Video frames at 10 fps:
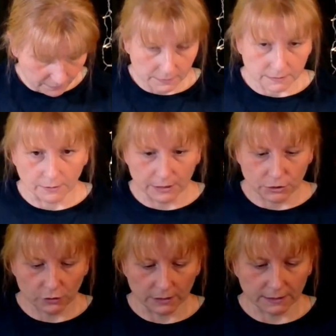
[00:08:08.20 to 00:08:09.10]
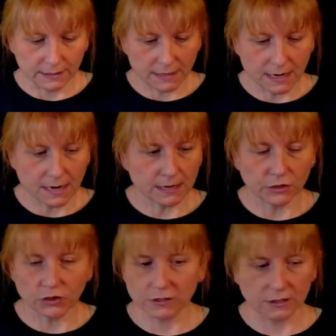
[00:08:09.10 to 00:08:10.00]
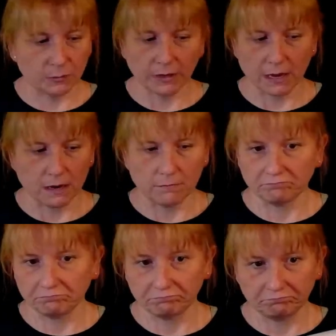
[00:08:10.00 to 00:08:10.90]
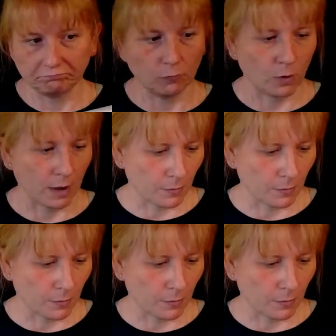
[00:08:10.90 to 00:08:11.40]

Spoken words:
So as you can see, it's just a plain white